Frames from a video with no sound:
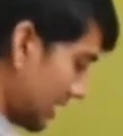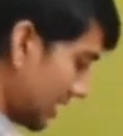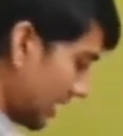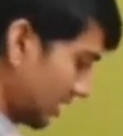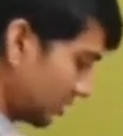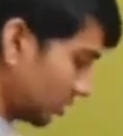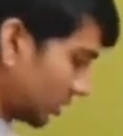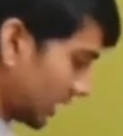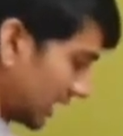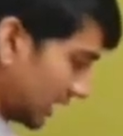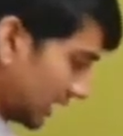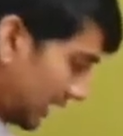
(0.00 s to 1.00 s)
and so
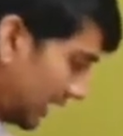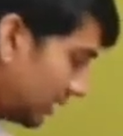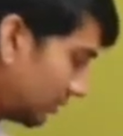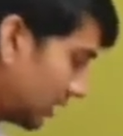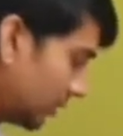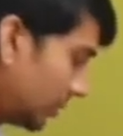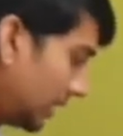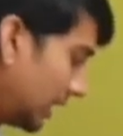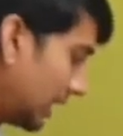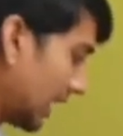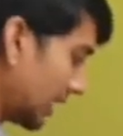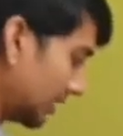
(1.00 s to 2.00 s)
that E will
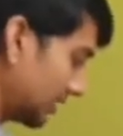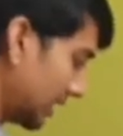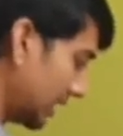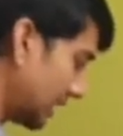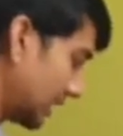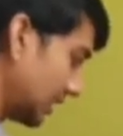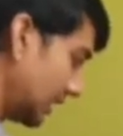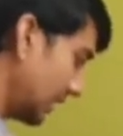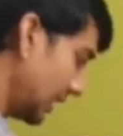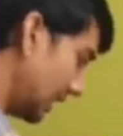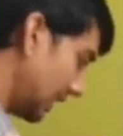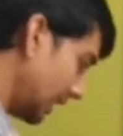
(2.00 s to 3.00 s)
be our set
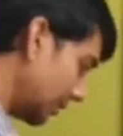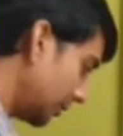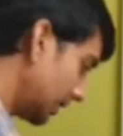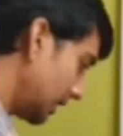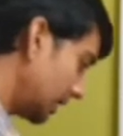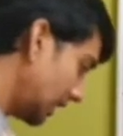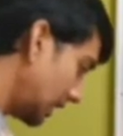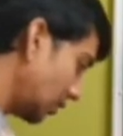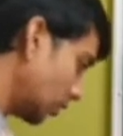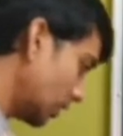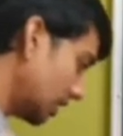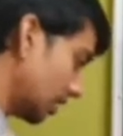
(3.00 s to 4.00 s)
E infinity
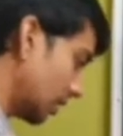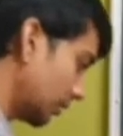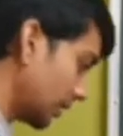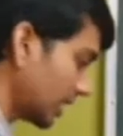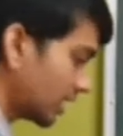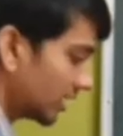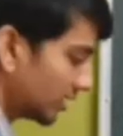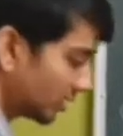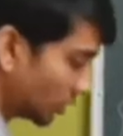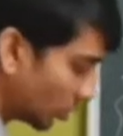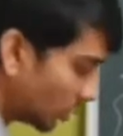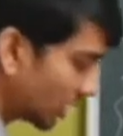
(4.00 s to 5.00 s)
union
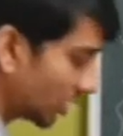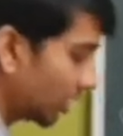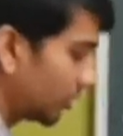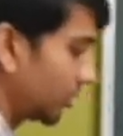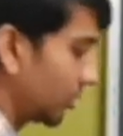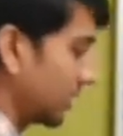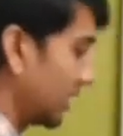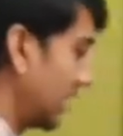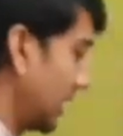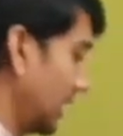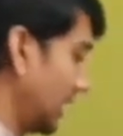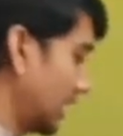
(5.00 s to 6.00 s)
of
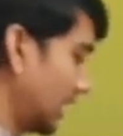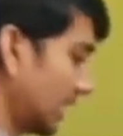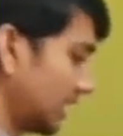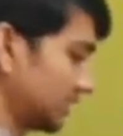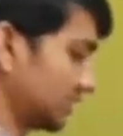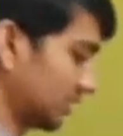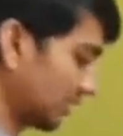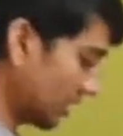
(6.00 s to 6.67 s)
Ek's.